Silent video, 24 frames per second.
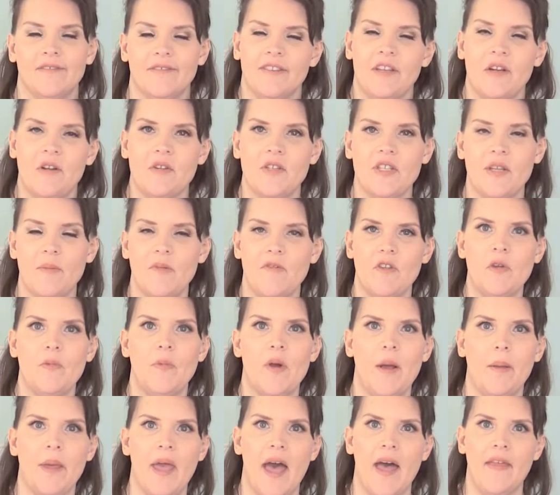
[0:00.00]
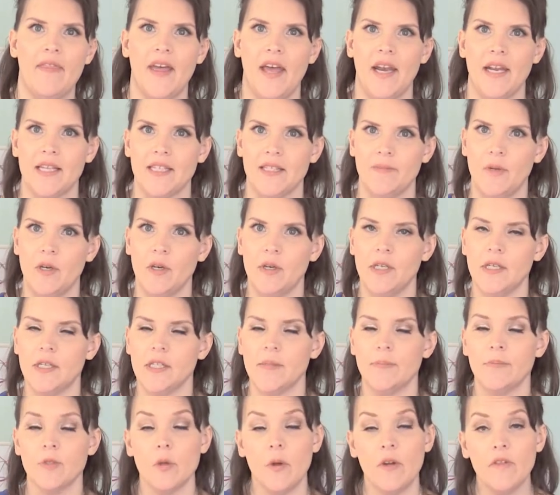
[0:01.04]
You know, some of you probably had that
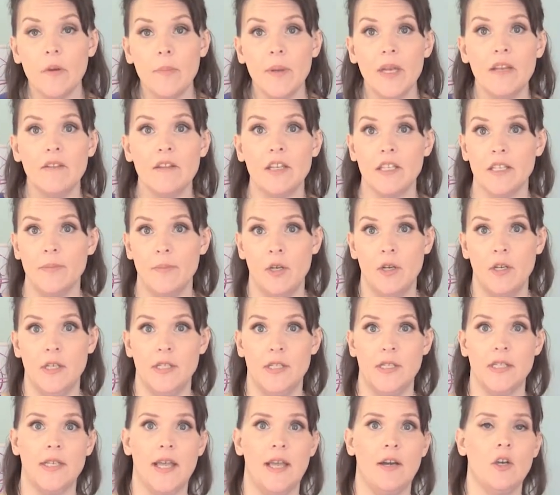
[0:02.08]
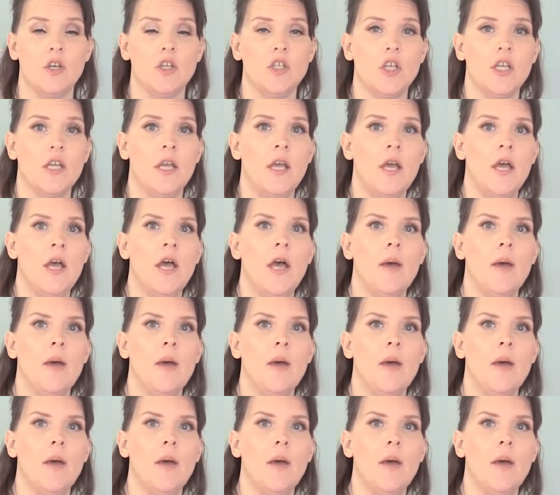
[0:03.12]
experience. So everybody experiences energy.